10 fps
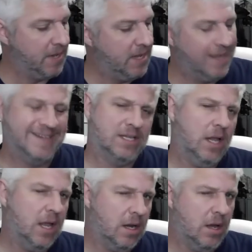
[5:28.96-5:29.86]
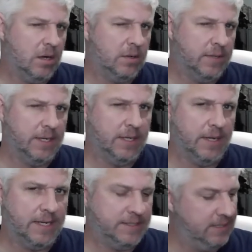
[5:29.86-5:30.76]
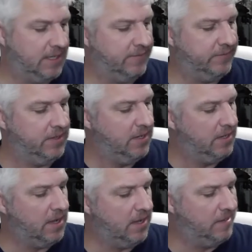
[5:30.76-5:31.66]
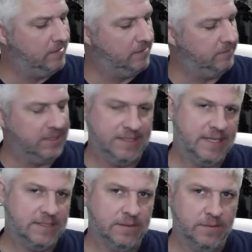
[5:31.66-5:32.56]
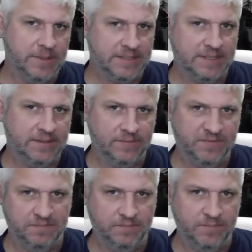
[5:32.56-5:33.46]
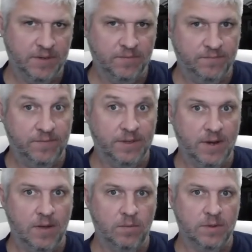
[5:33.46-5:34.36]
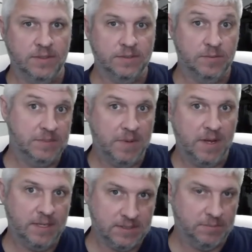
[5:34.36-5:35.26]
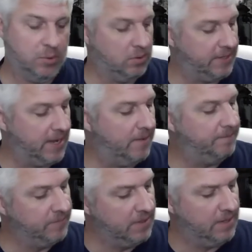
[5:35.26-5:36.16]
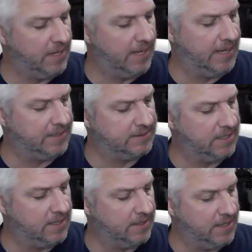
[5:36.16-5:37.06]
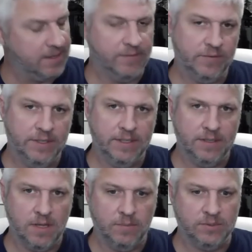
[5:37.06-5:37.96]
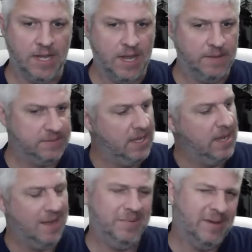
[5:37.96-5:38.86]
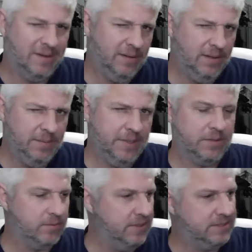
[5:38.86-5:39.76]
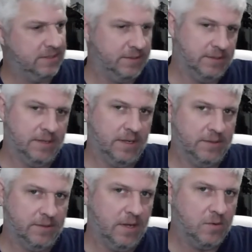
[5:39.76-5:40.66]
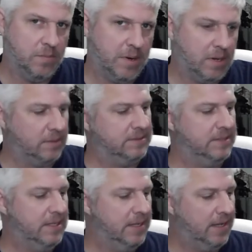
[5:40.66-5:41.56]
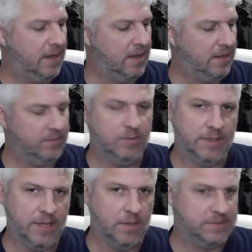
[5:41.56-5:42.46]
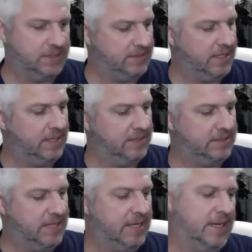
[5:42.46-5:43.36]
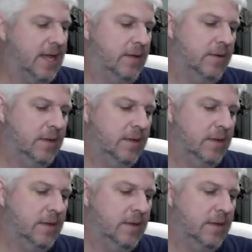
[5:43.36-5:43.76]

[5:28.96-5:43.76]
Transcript: And it's a lot longer than the 1911. It takes a little bit to figure out where the sweet spot is to pull it out. And now that I've cleaned it a couple times, I put a little bit of grease on the knuckle parts. It really helps it in the takedown.